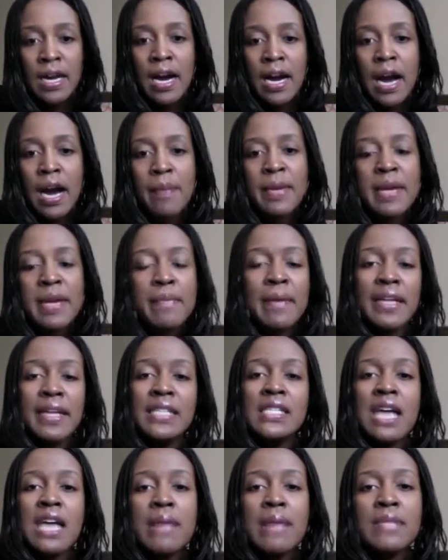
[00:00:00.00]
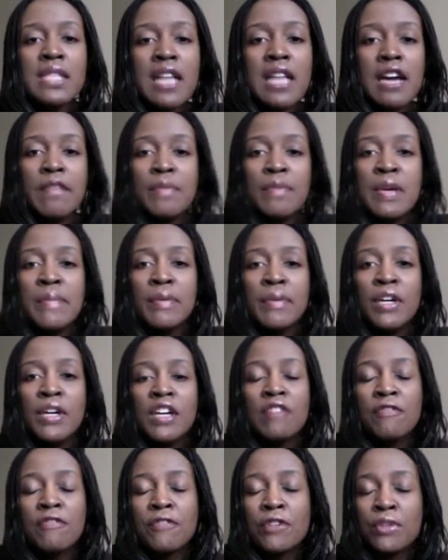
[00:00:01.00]
I mean, many times a lot of people
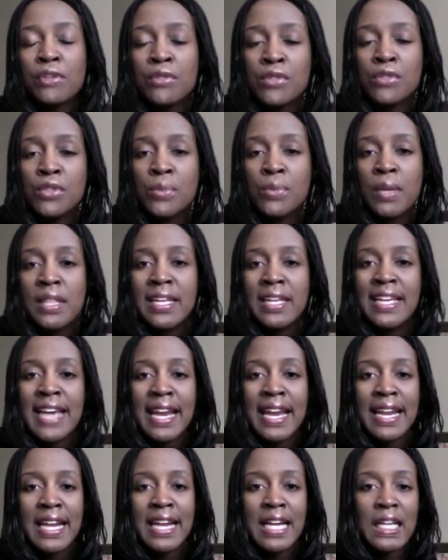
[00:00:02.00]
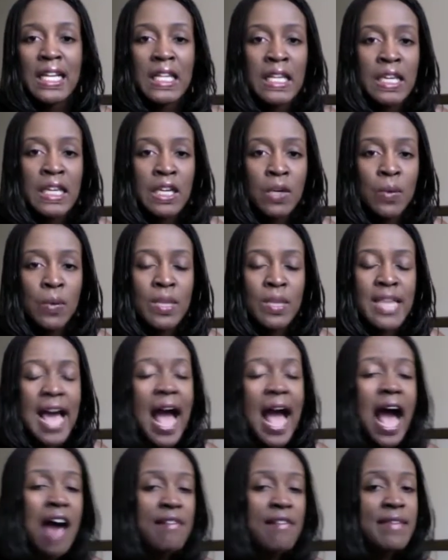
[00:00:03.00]
confuse with getting clear with
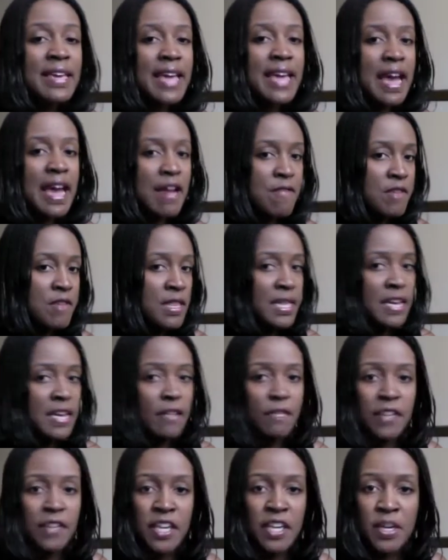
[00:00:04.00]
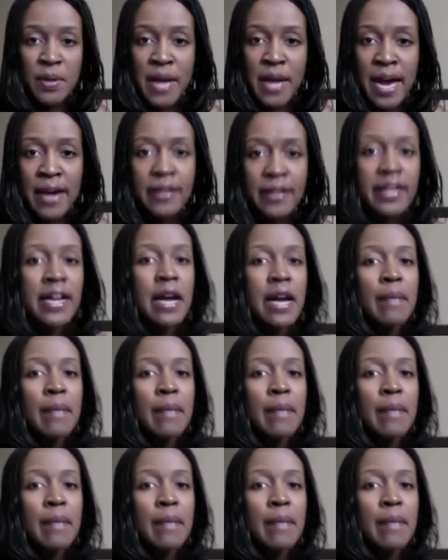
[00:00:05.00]
having everything figured out,